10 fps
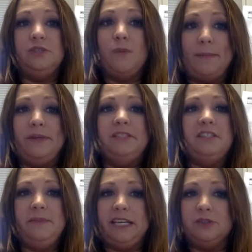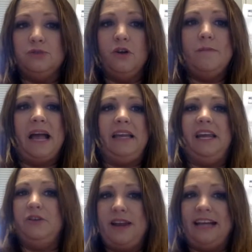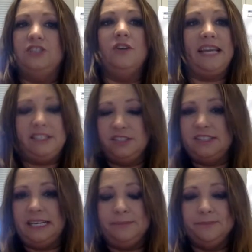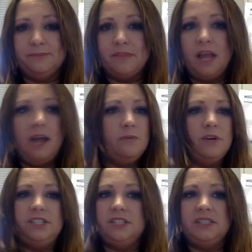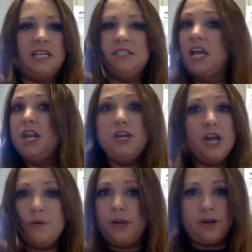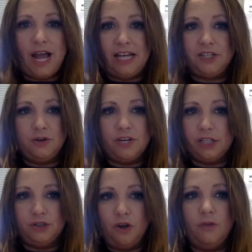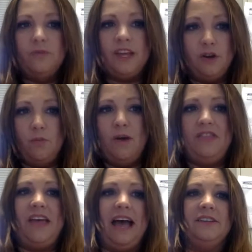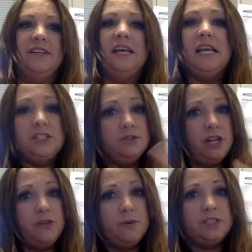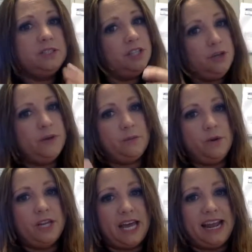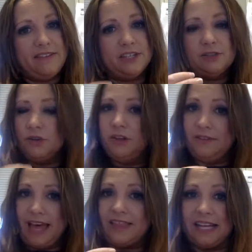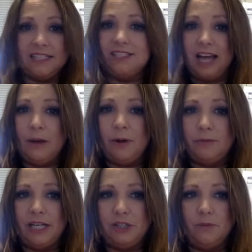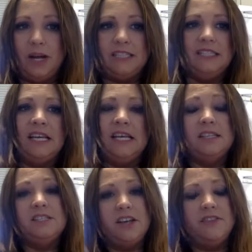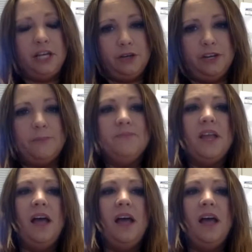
weapons to be controlled by an international agency. Russia says no international control. They don't want that. So, in other words, the UN will not have control of that. That is not what Russia wants. Soviet Union.